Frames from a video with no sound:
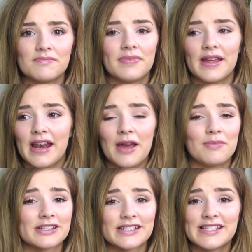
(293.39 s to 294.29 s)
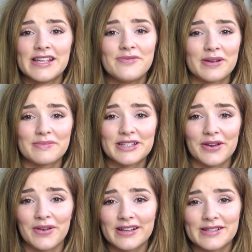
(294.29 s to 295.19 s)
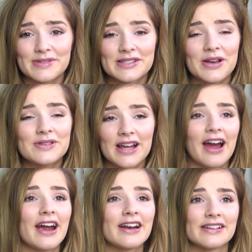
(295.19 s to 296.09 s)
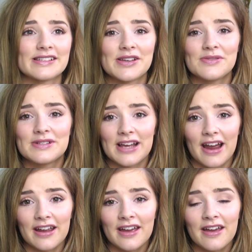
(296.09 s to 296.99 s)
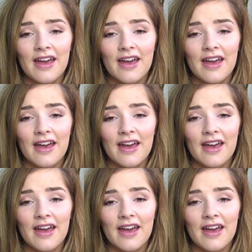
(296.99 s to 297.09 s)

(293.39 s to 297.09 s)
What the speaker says: being able to see what I'm doing because I'm so tired and it's so dark,